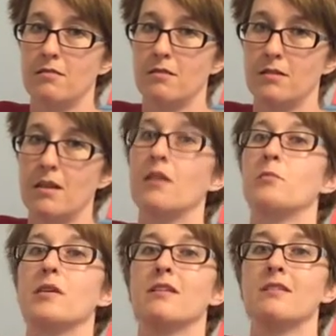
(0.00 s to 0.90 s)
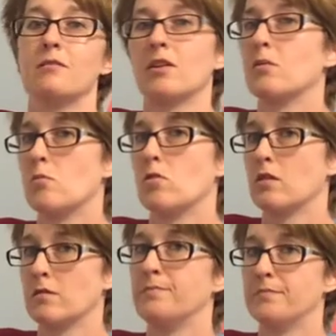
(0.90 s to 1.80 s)
because that'll be a little
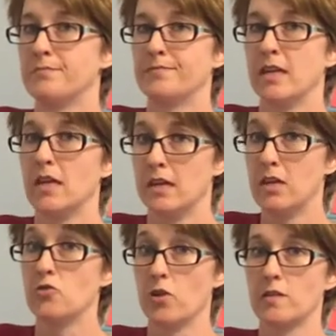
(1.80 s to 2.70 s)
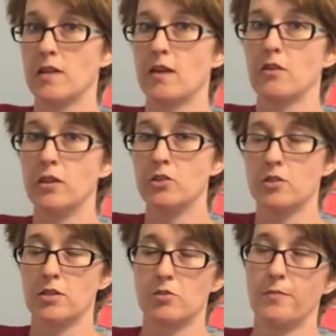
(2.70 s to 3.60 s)
more interest, add a little
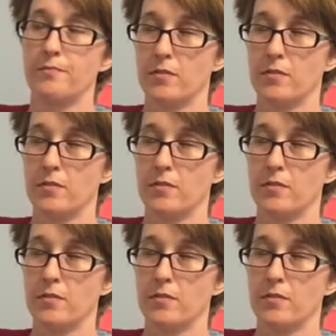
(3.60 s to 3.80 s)
interest to it.